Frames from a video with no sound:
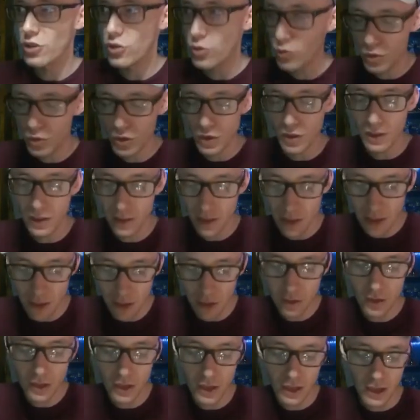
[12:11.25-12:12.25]
that you could
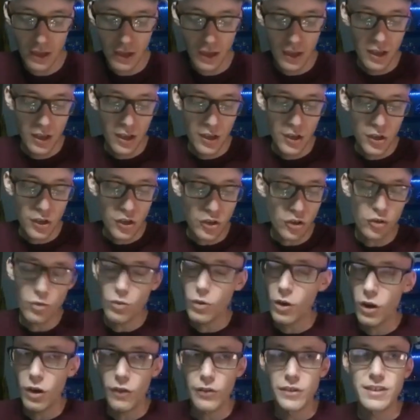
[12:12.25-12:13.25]
literally
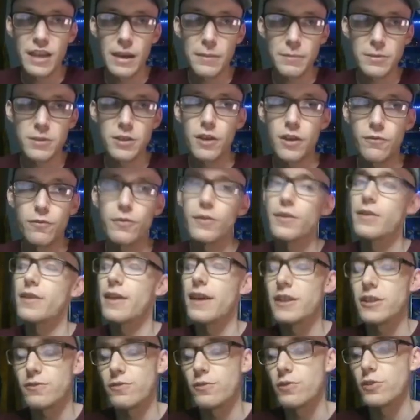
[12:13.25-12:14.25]
do all this type of stuff
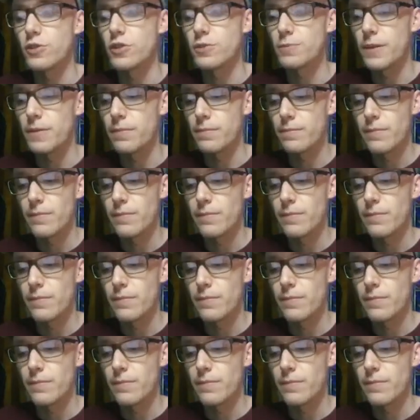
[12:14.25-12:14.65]
with S-Force.